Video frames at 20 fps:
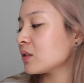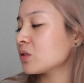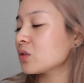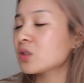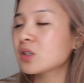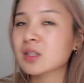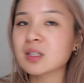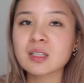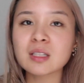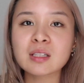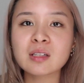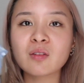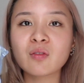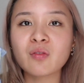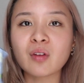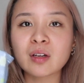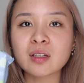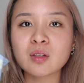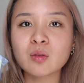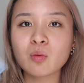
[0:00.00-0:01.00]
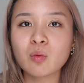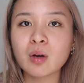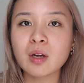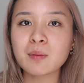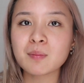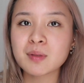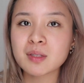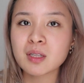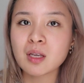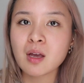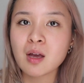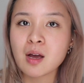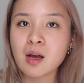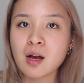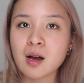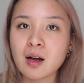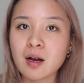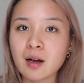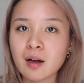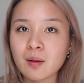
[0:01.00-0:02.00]
just disinfectant wipes.
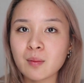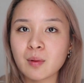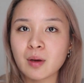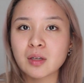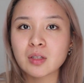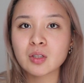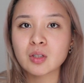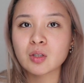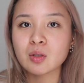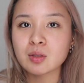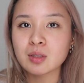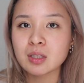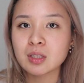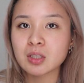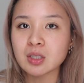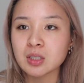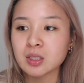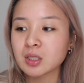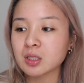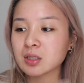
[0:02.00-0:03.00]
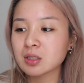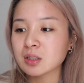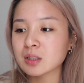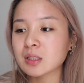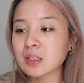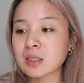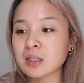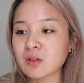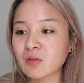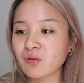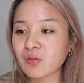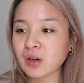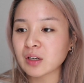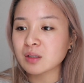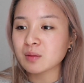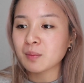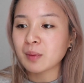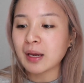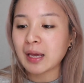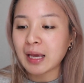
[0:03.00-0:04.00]
I just use it just
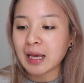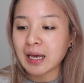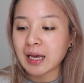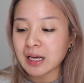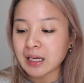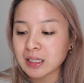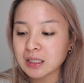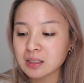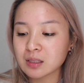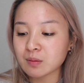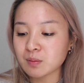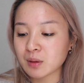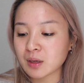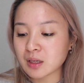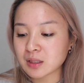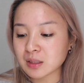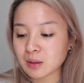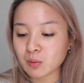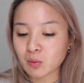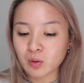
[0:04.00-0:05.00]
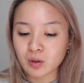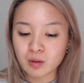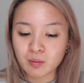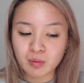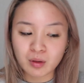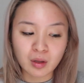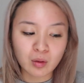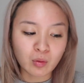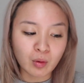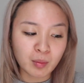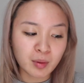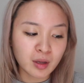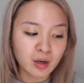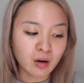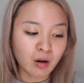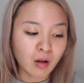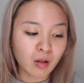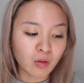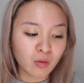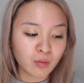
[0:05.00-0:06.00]
disinfect my hands because I'm going to be like rubbing
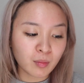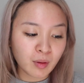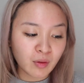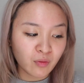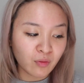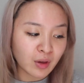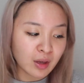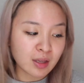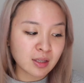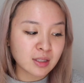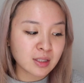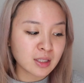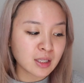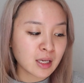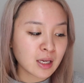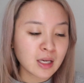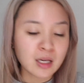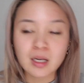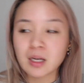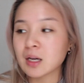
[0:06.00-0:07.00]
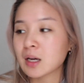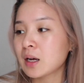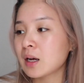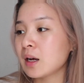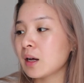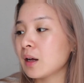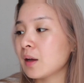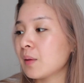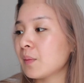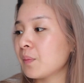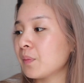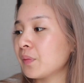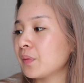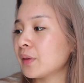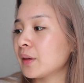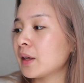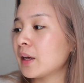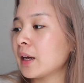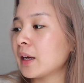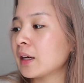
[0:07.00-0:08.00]
it all over my face.
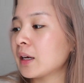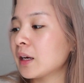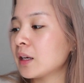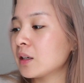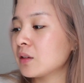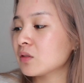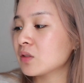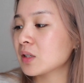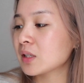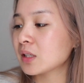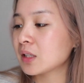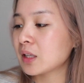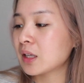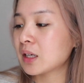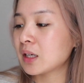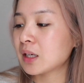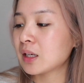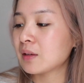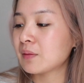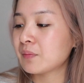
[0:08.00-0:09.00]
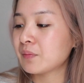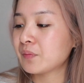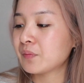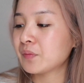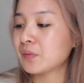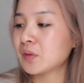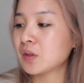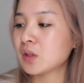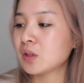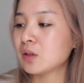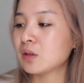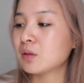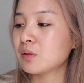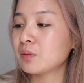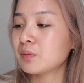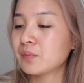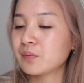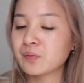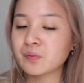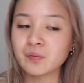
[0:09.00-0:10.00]
I kind of just let it, you know,
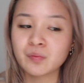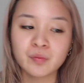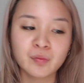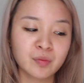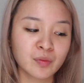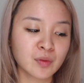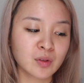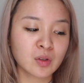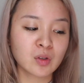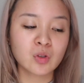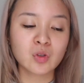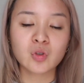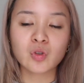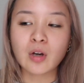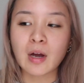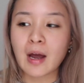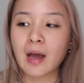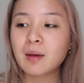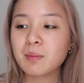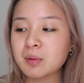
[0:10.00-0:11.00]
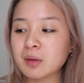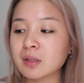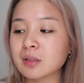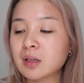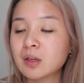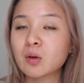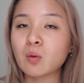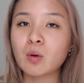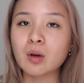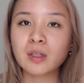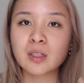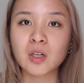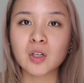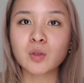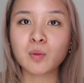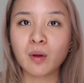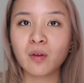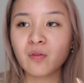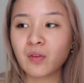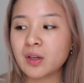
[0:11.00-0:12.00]
dry because I don't want to
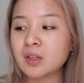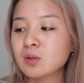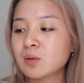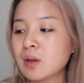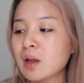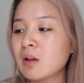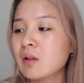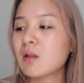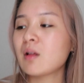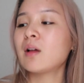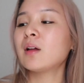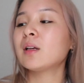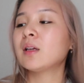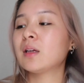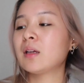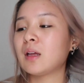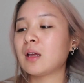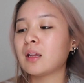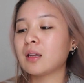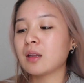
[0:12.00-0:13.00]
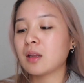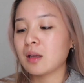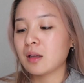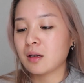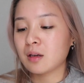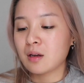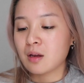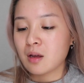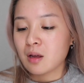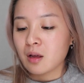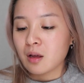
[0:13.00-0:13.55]
touch my face with alcohol in it. And then